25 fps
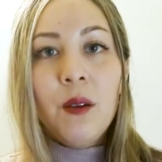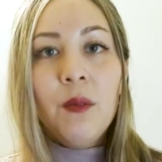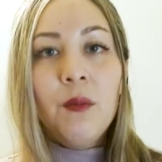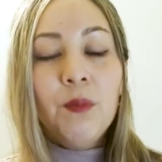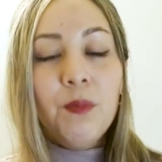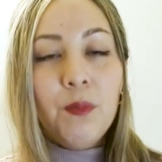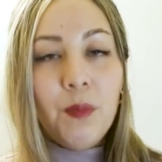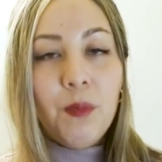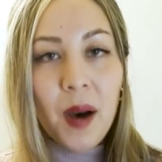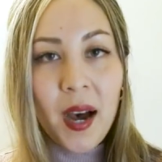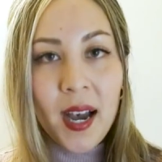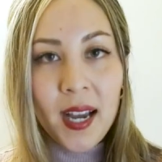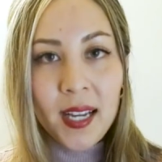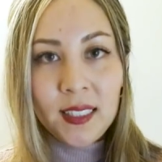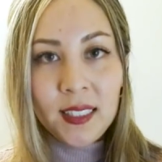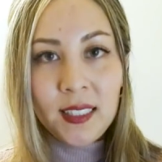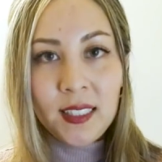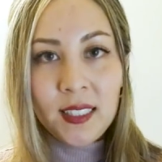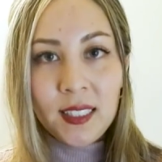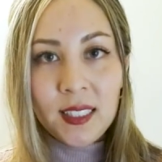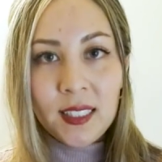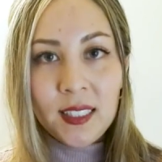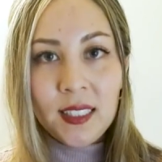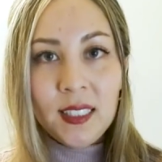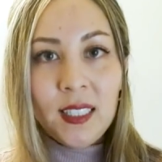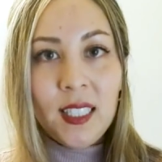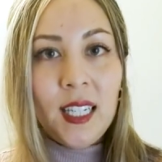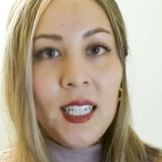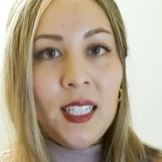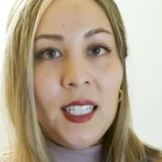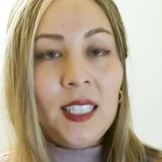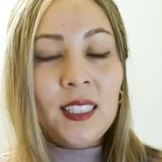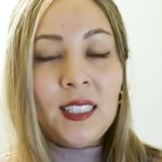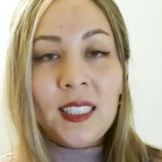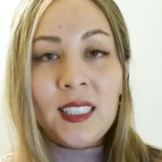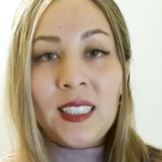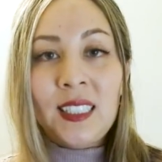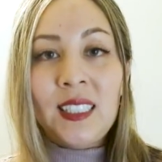but it
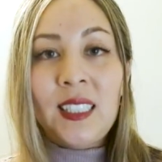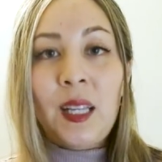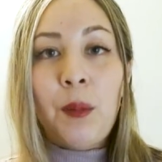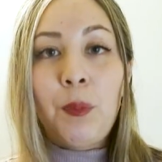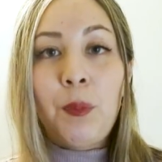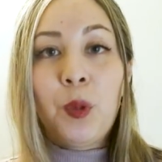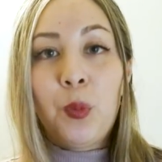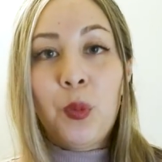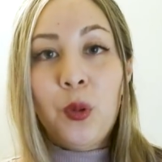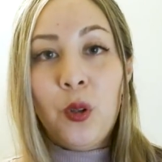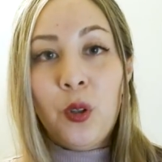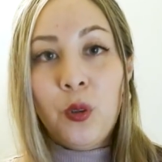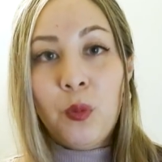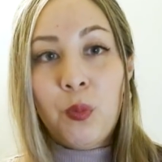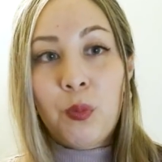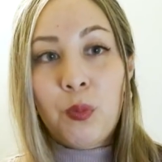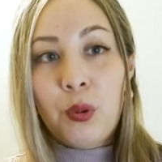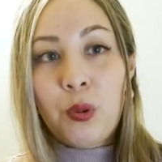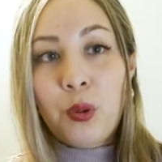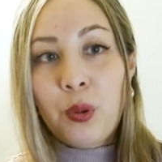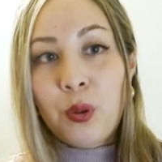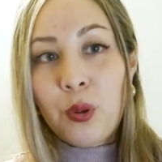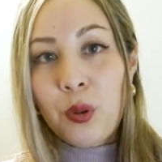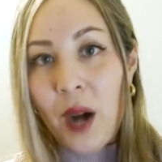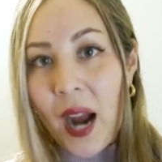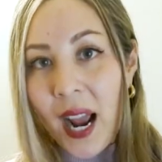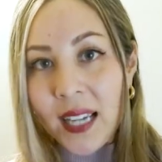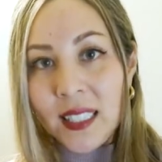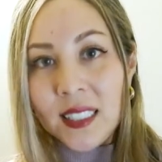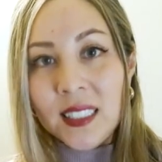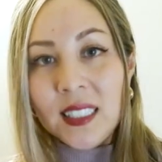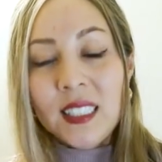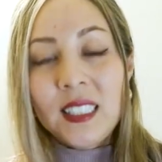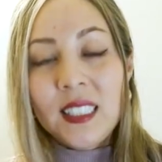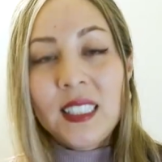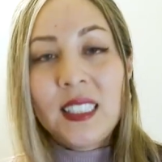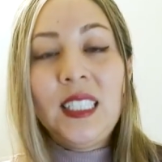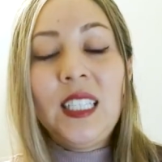is acceptable
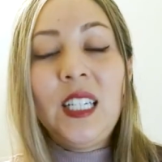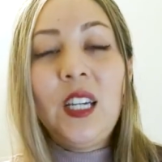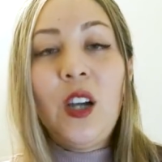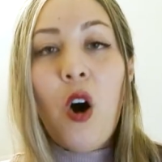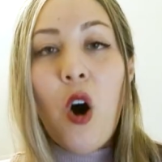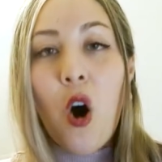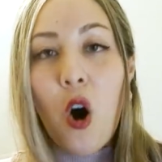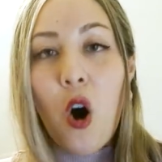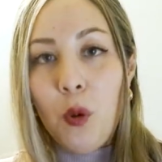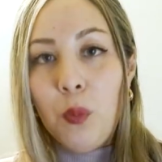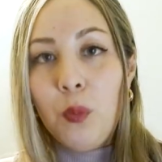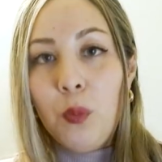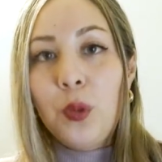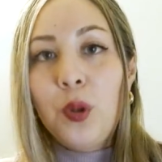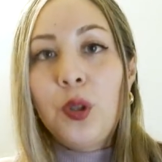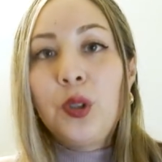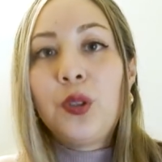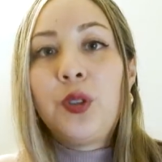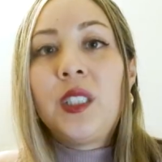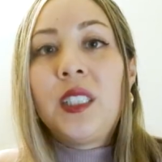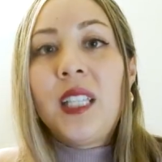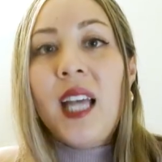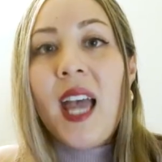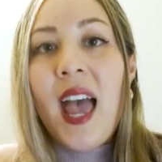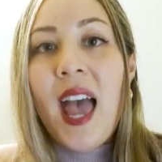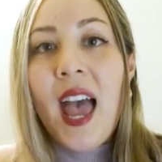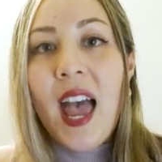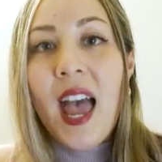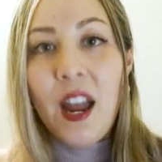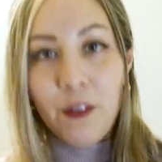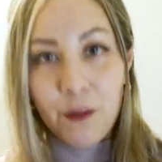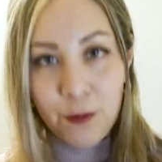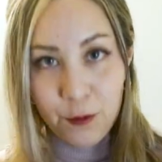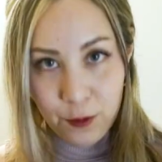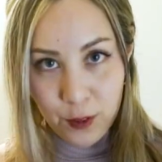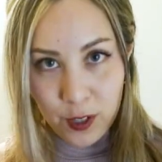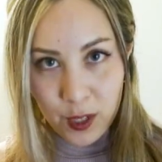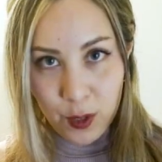practically almost
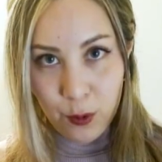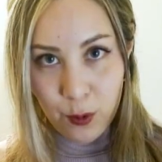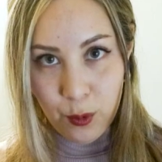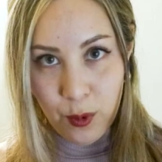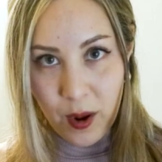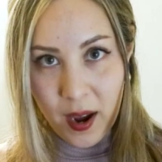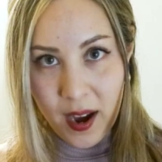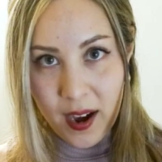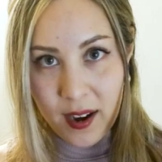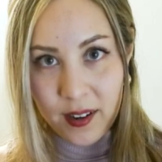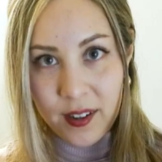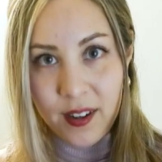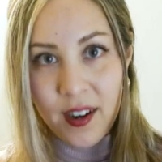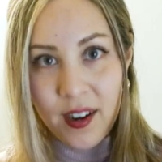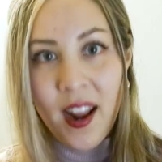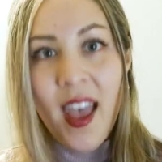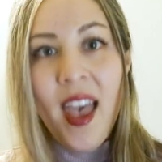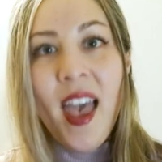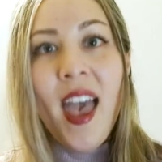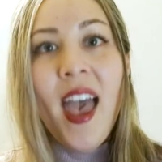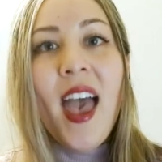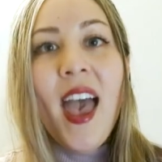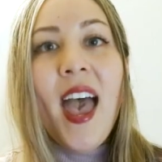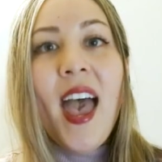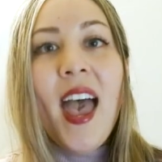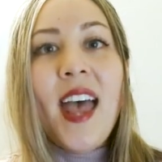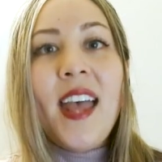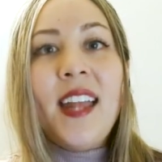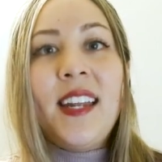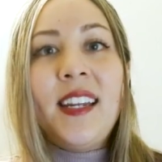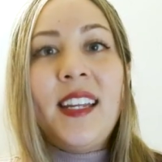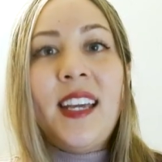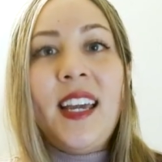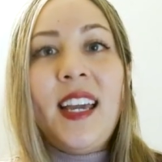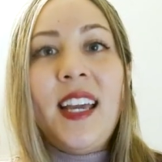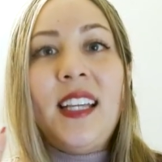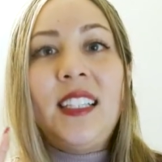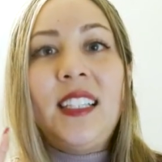everywhere,
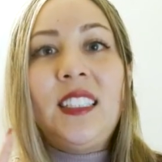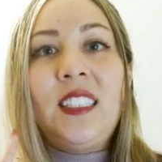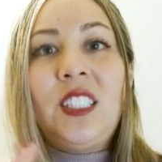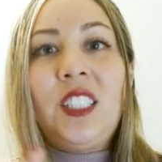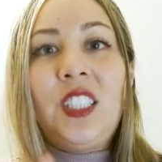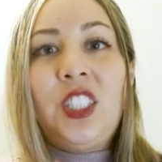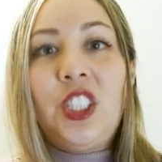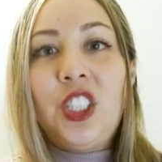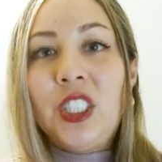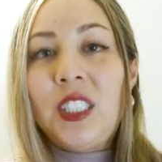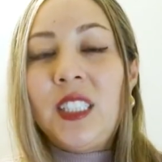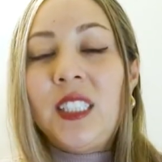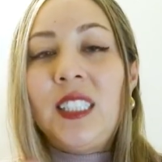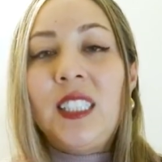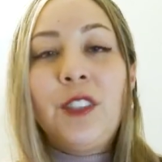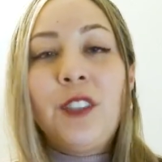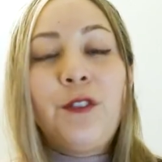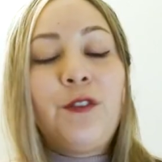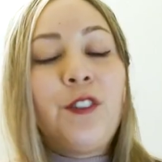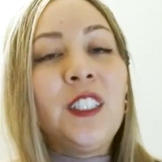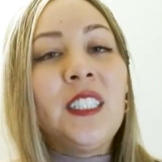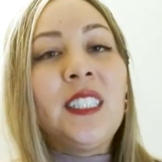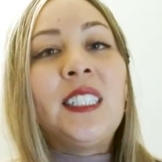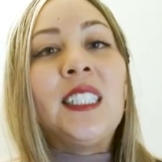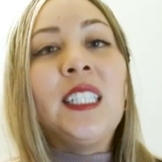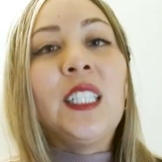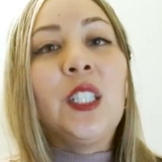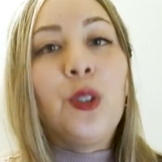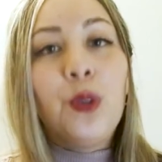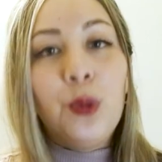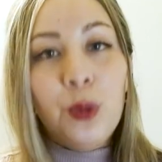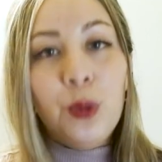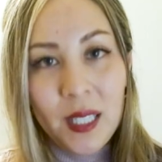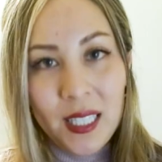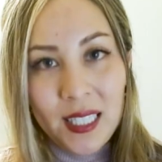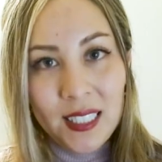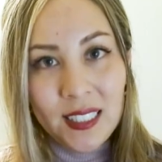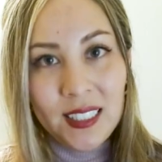and just different
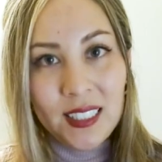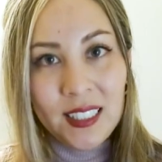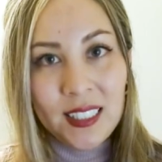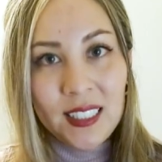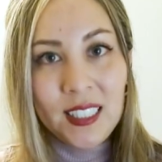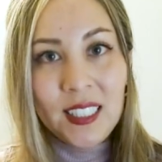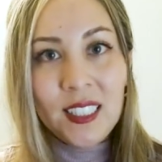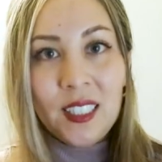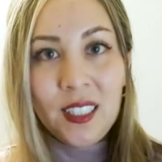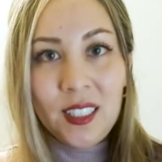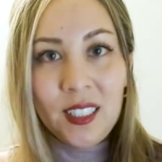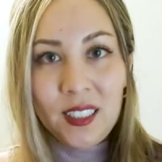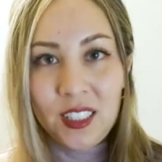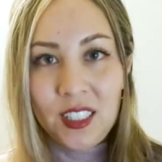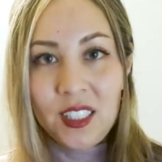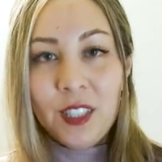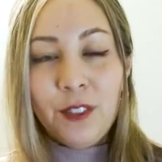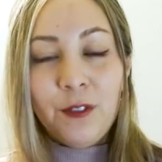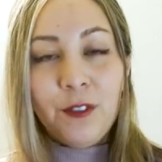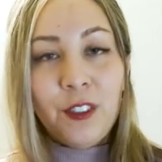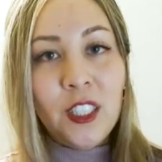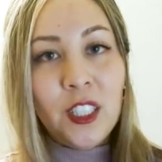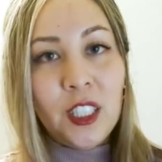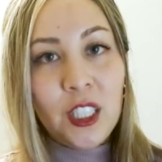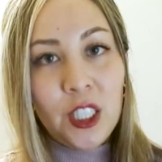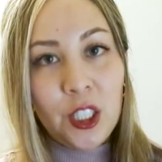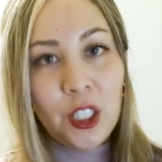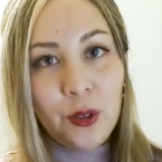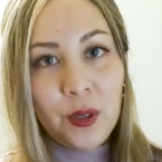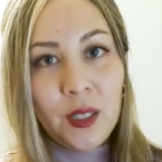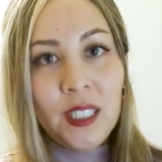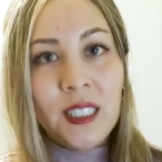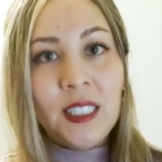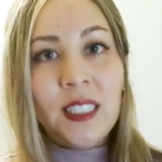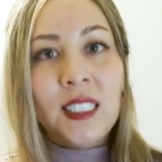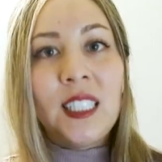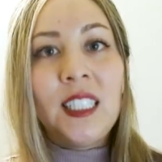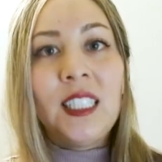degrees
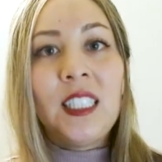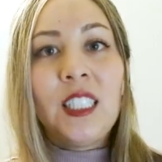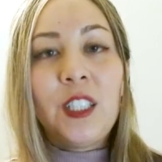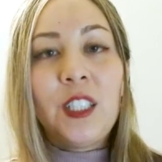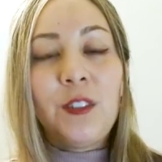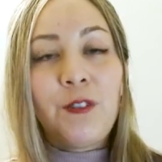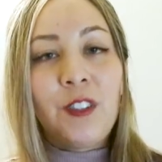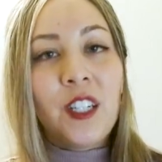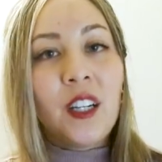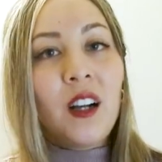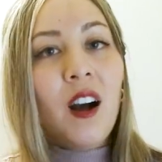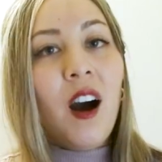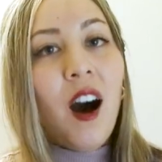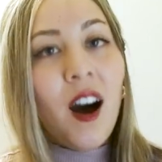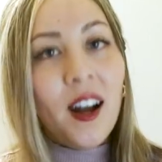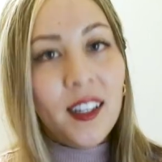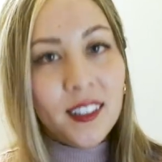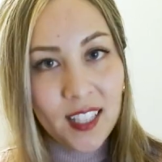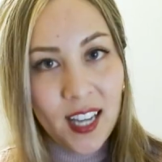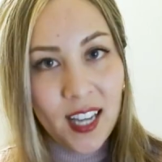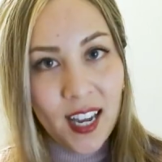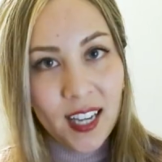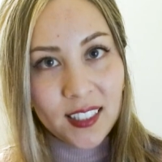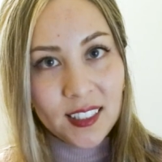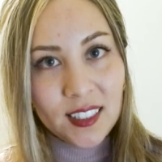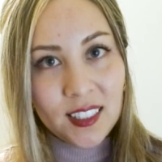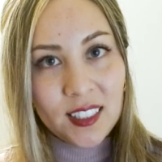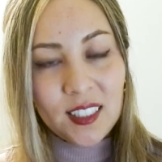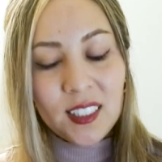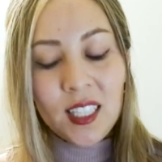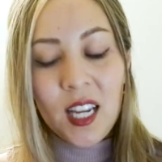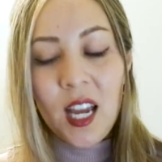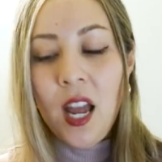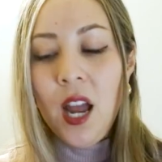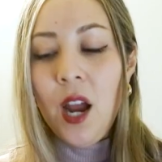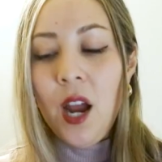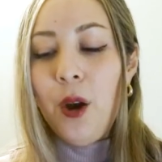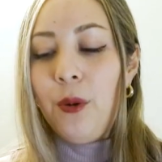in different contexts,
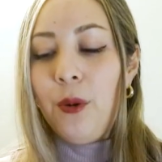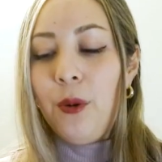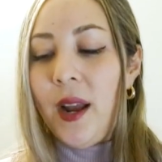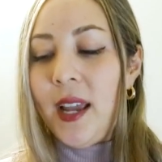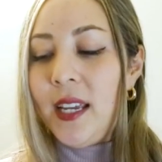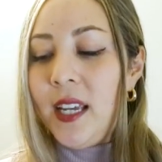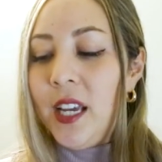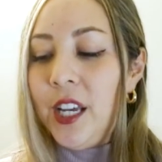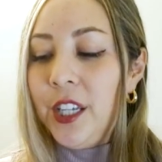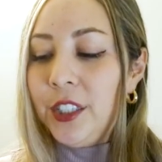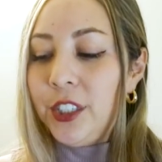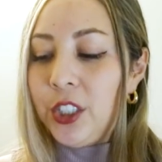right?